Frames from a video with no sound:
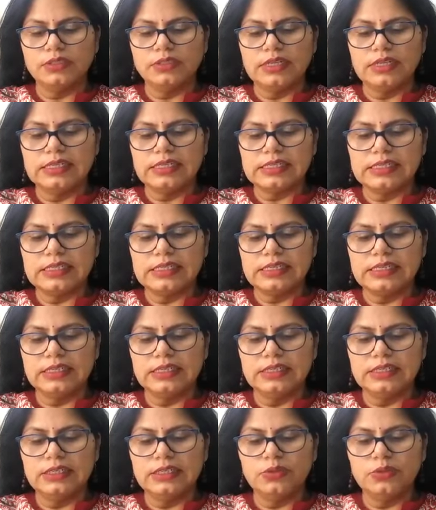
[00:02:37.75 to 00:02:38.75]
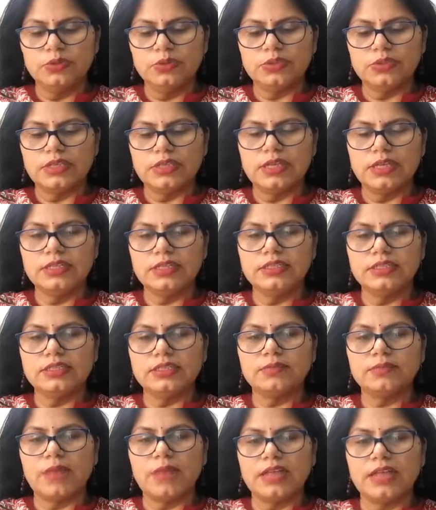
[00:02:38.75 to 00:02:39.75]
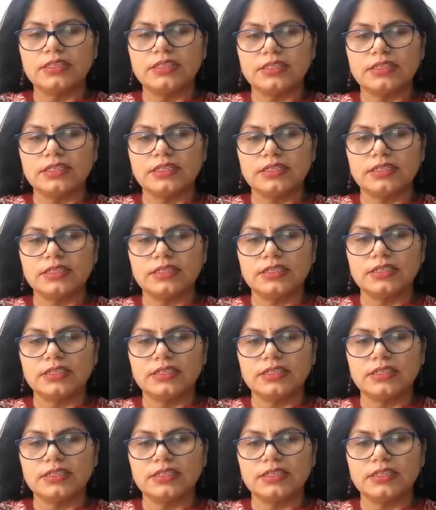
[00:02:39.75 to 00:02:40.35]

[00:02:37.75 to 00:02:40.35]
the little girl who sells matchsticks.